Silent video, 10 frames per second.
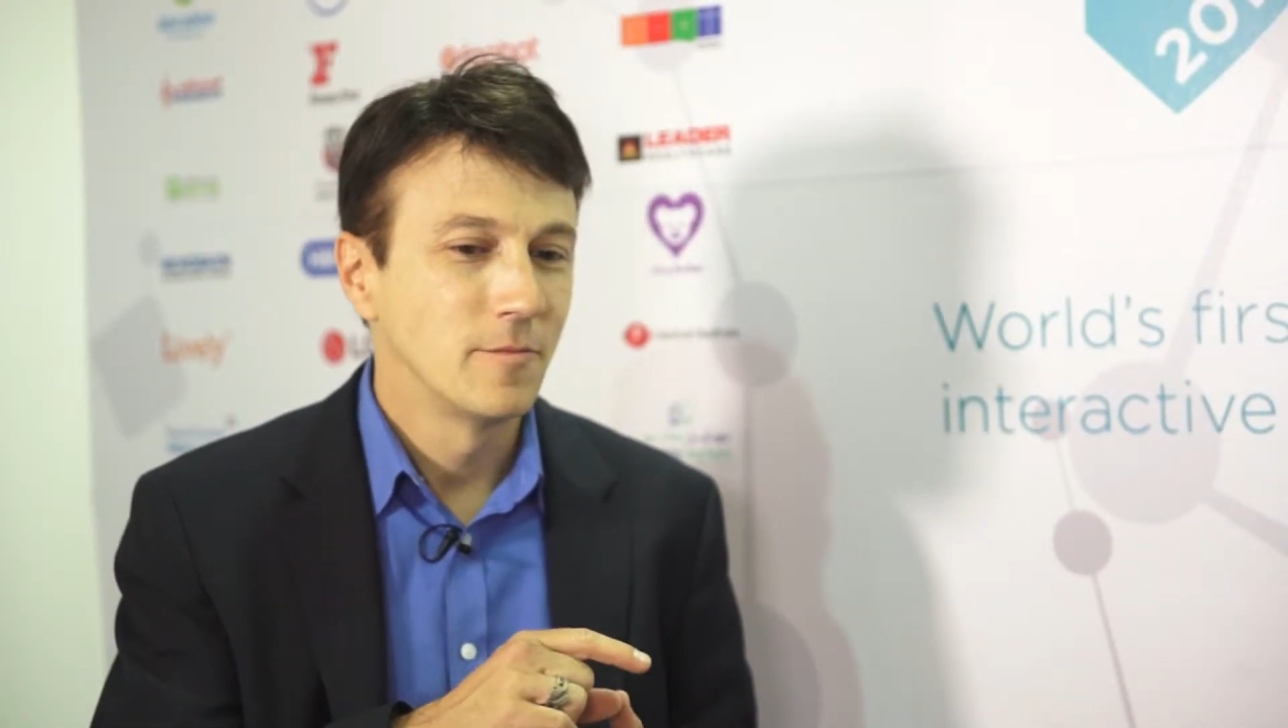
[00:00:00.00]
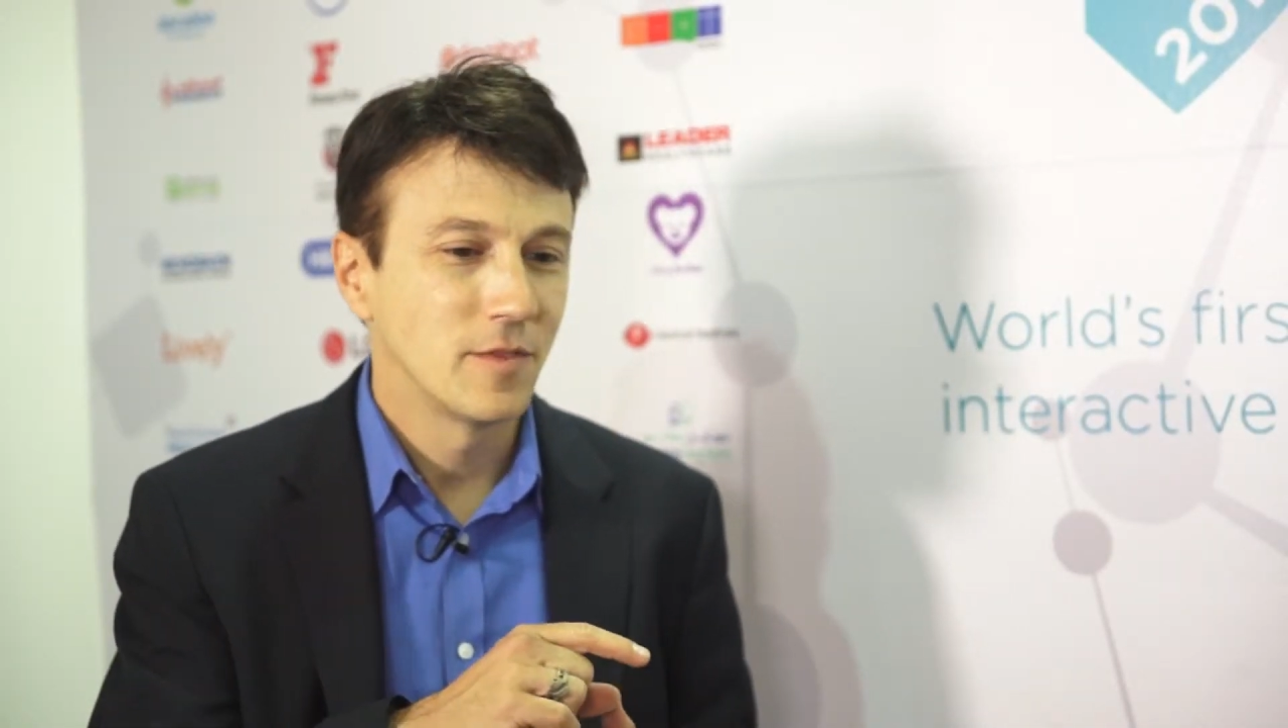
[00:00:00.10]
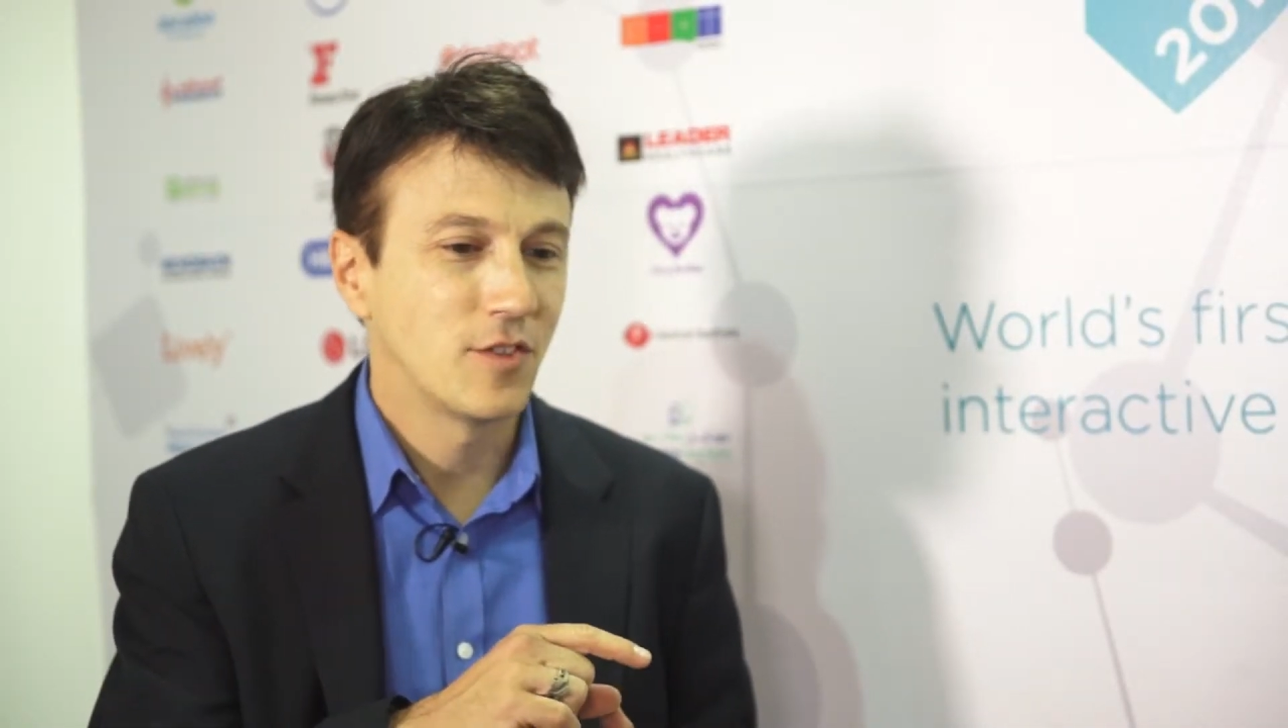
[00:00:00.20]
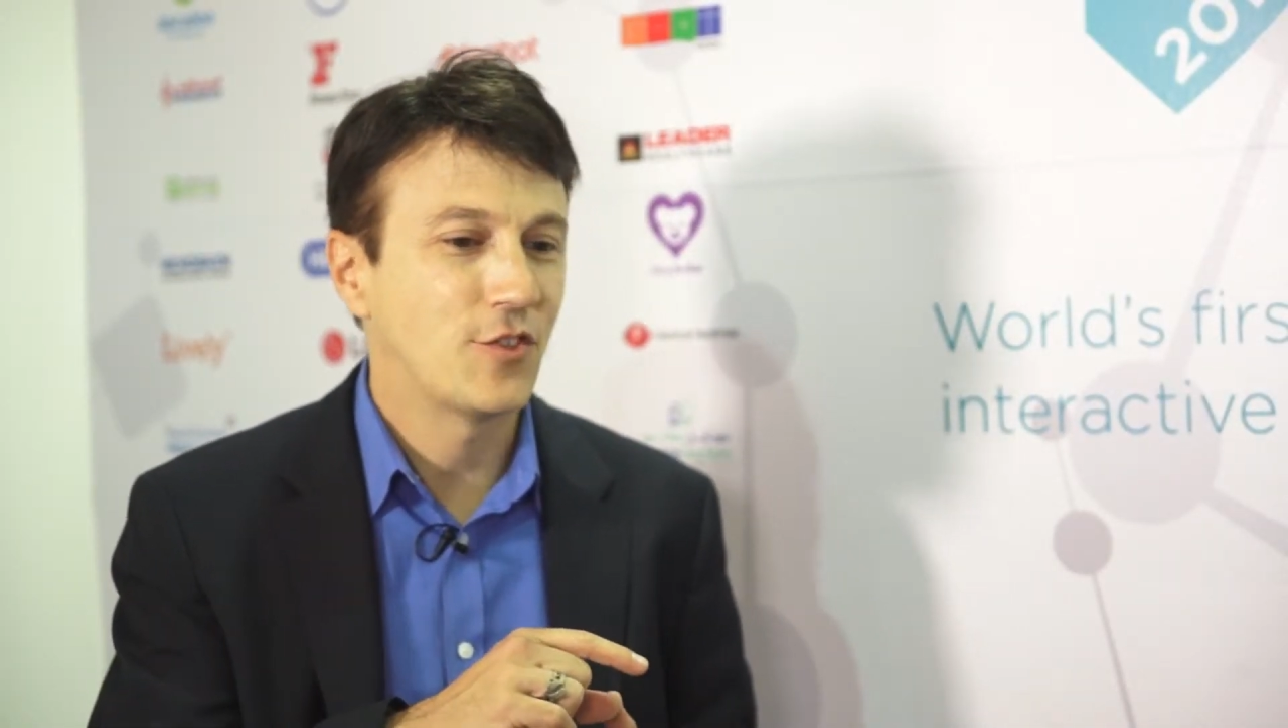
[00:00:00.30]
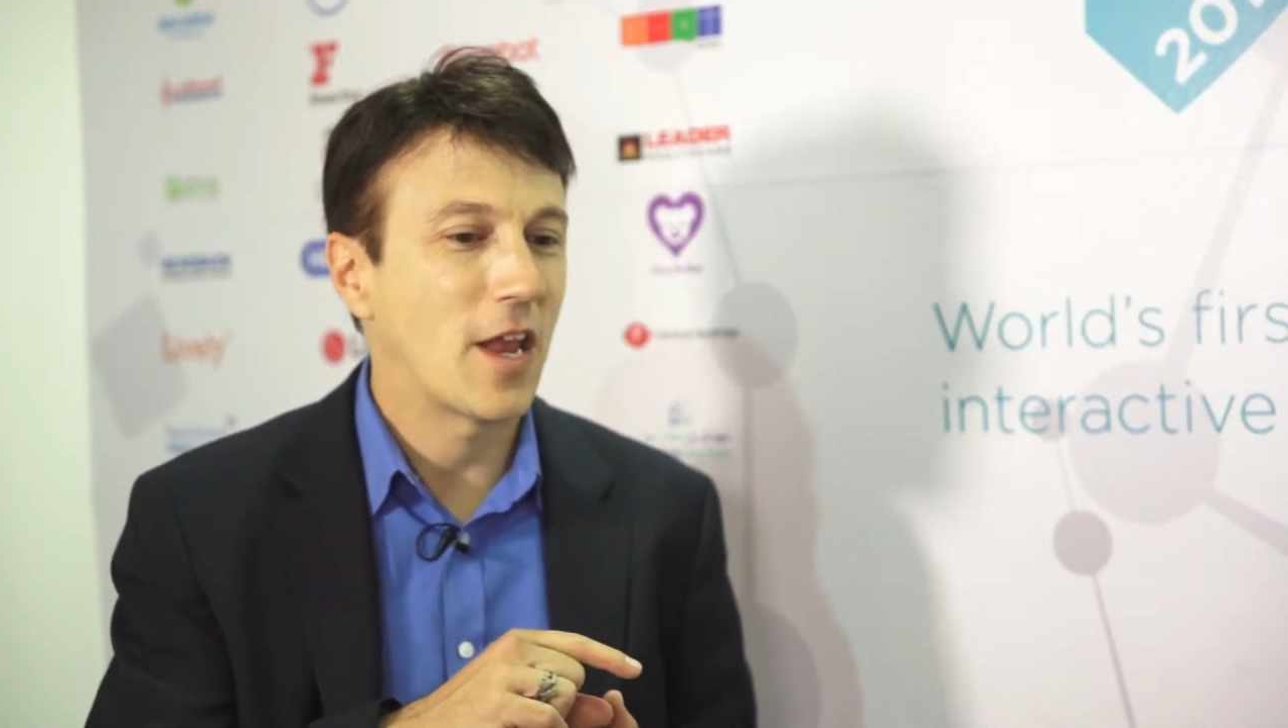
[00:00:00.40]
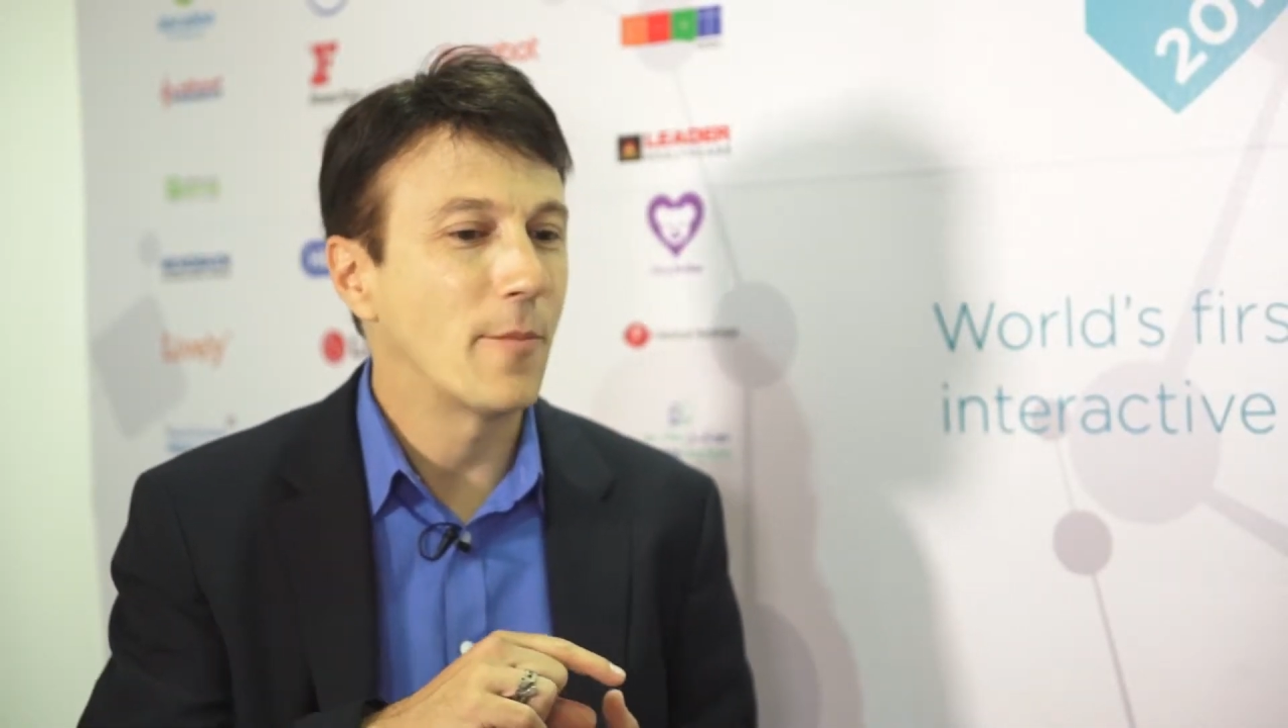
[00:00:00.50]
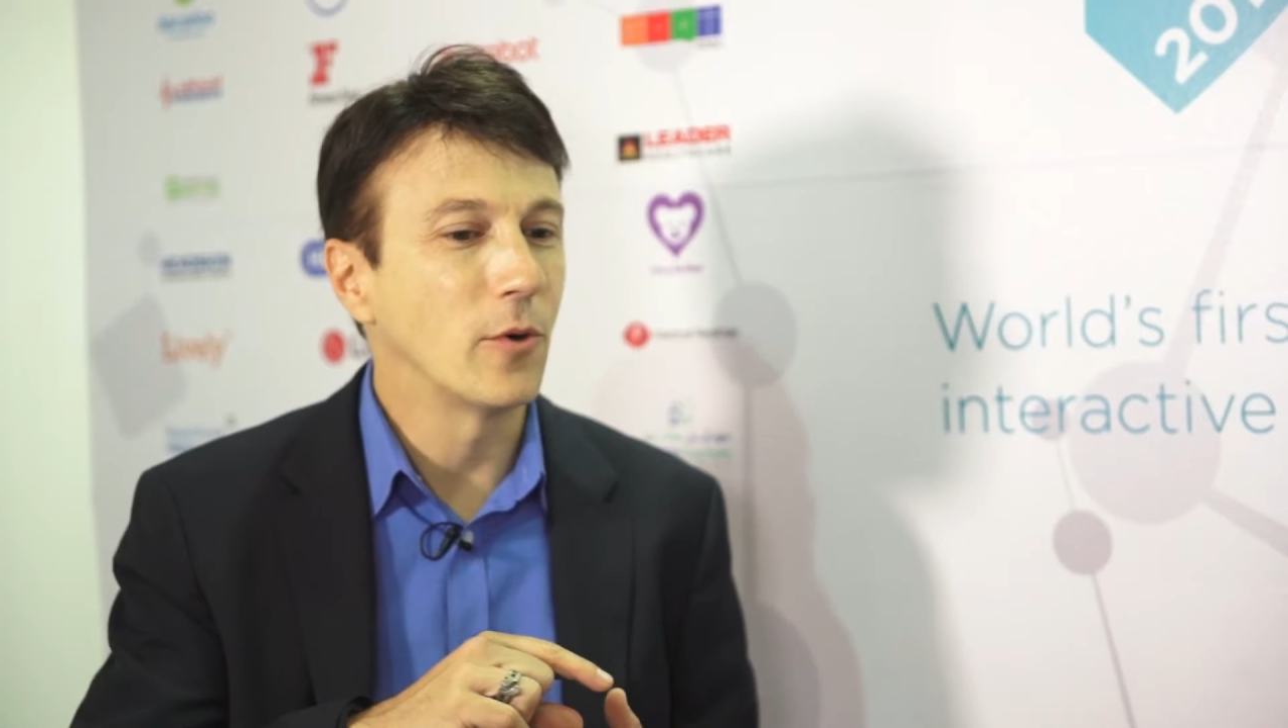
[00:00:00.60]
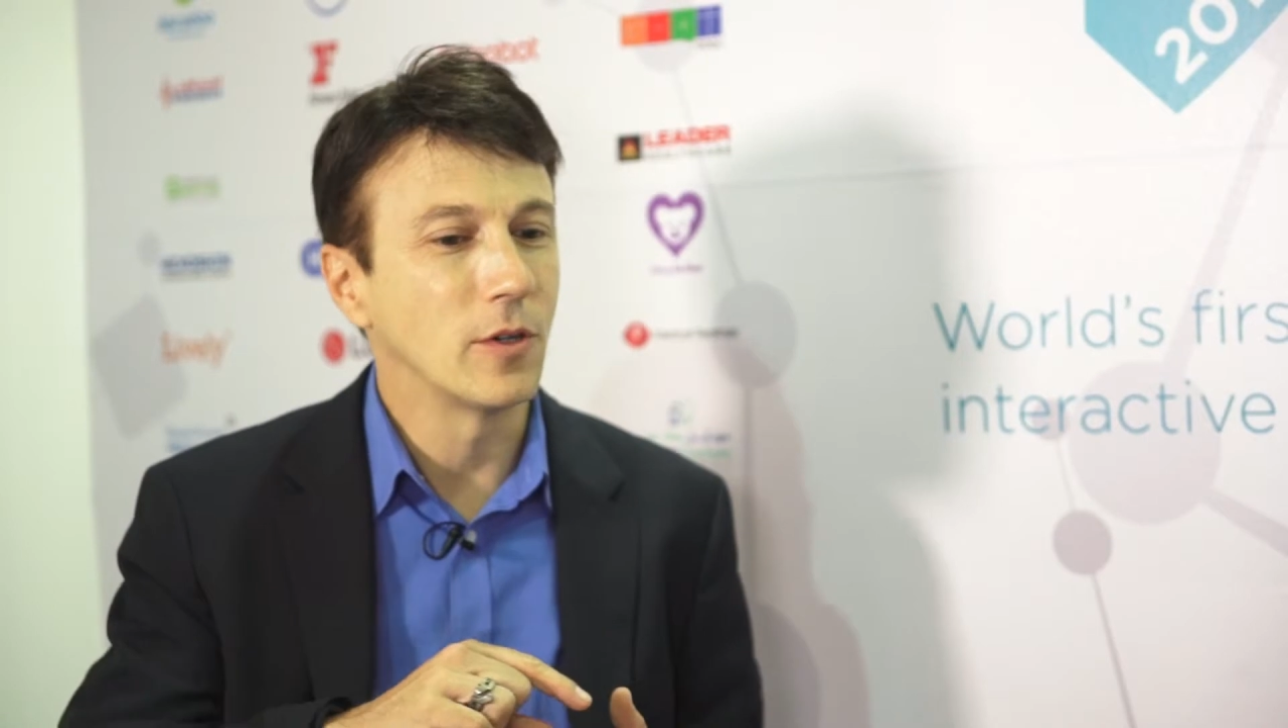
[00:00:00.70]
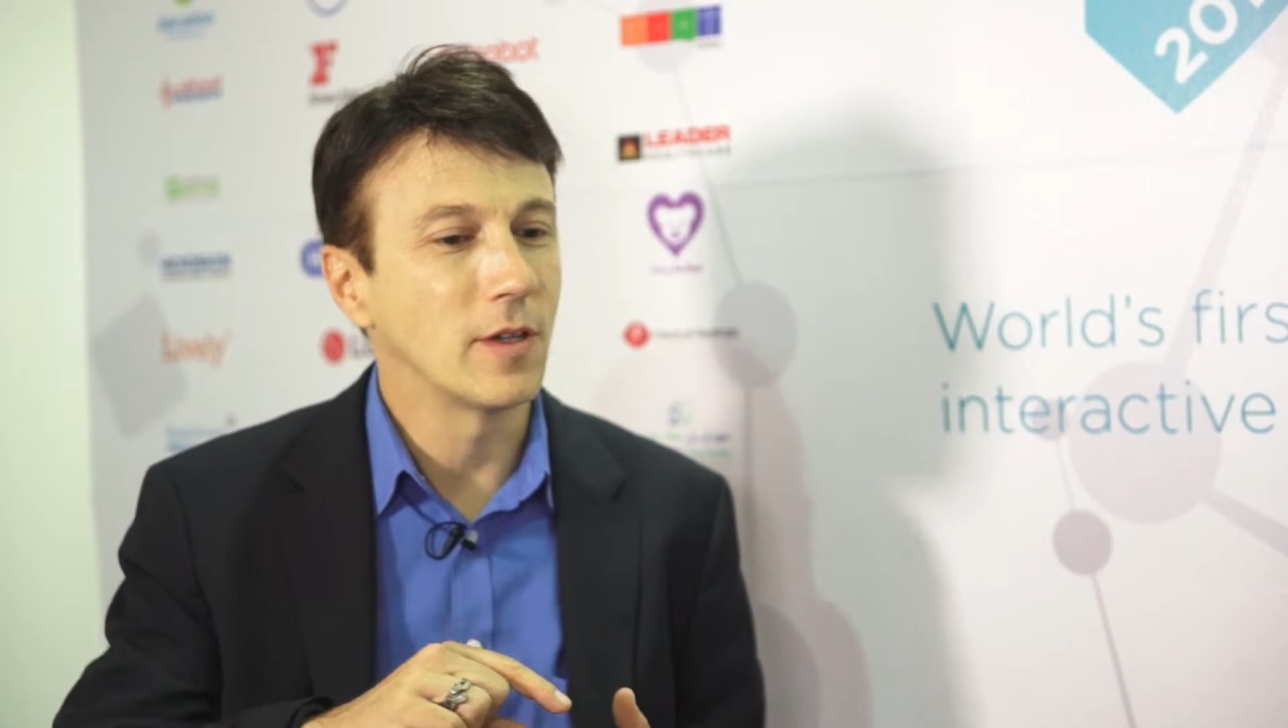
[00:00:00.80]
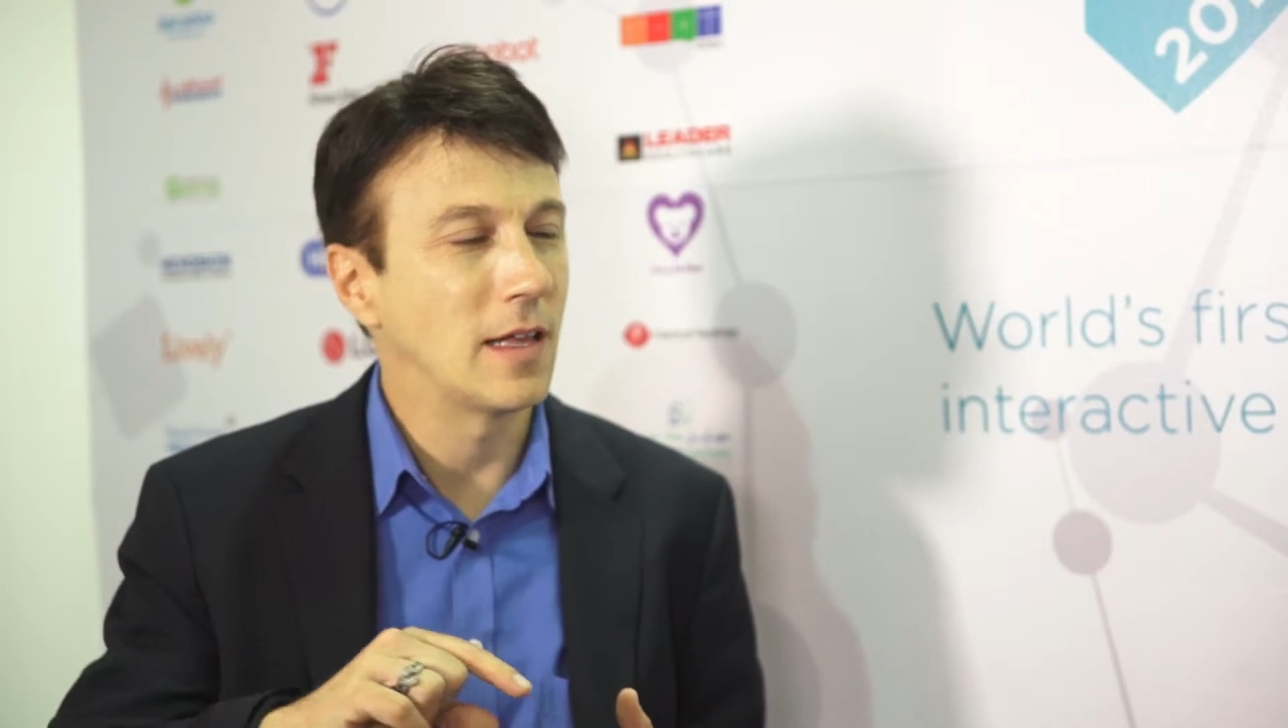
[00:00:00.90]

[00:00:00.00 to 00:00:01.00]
stable